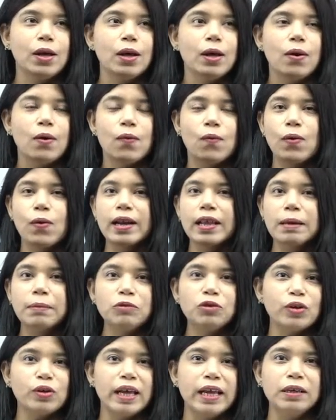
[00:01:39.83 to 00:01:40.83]
What I'm
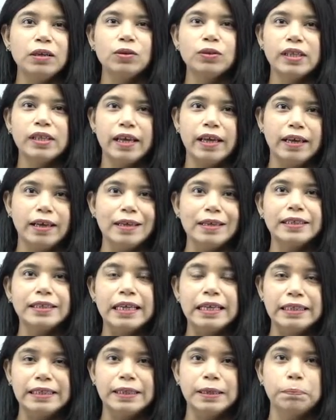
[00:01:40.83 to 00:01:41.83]
trying to say is,
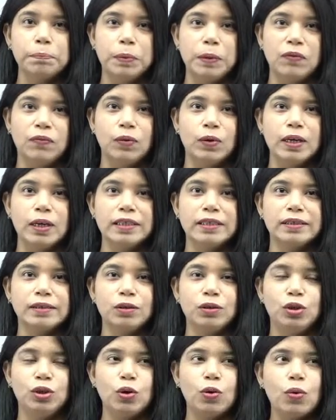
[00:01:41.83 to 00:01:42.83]
in simple words,
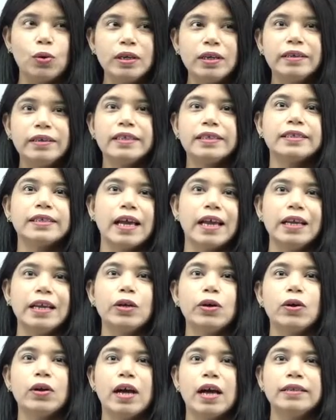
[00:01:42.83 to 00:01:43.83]
don't decide
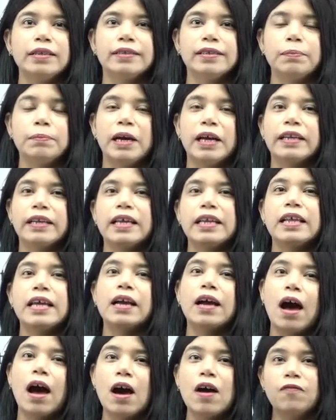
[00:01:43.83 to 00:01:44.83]
your answer by
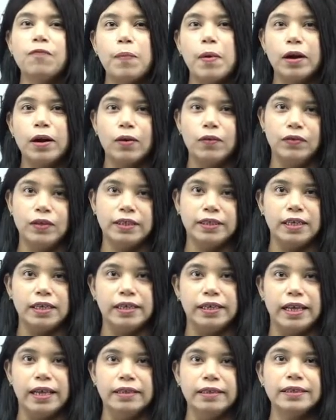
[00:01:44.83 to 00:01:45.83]
reading half part of the
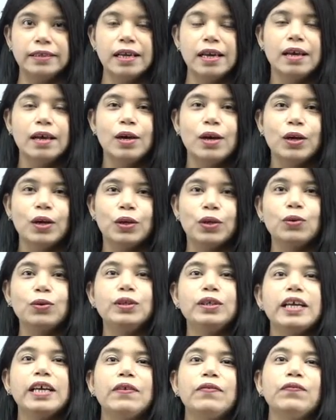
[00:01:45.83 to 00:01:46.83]
sentence. You
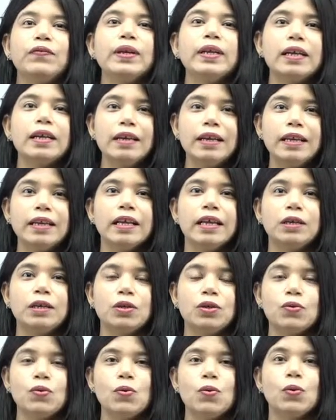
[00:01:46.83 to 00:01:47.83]
definitely need
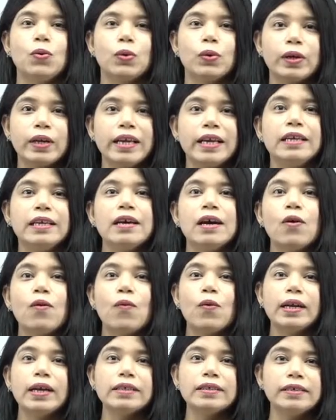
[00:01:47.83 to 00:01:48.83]
to read
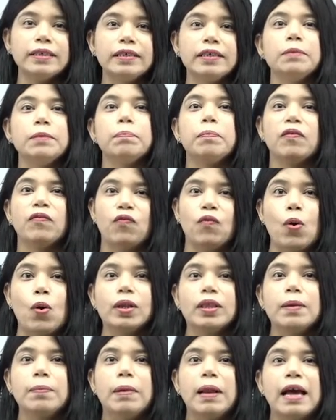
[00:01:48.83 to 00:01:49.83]
what is written before
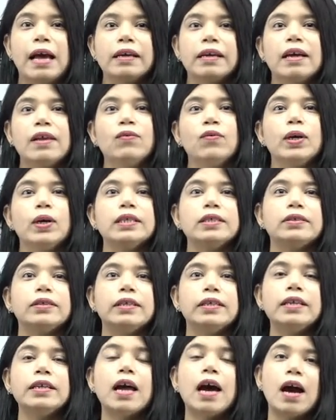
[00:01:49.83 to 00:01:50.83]
the blank and what is
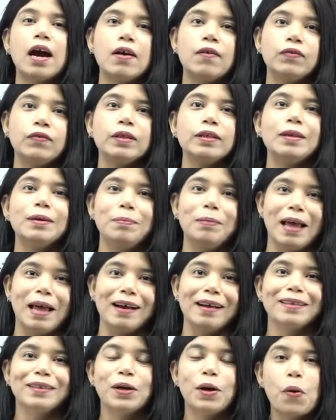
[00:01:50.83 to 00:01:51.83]
written after the
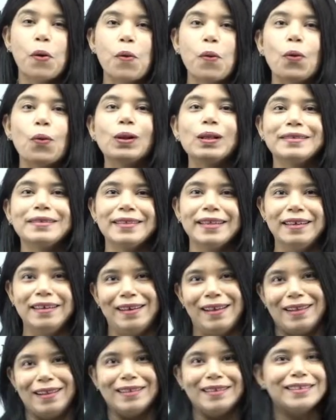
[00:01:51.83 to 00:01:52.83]
blank, the whole
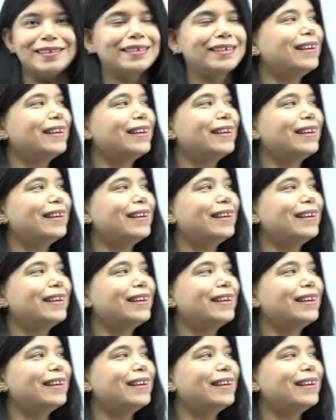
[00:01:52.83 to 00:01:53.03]
sentence.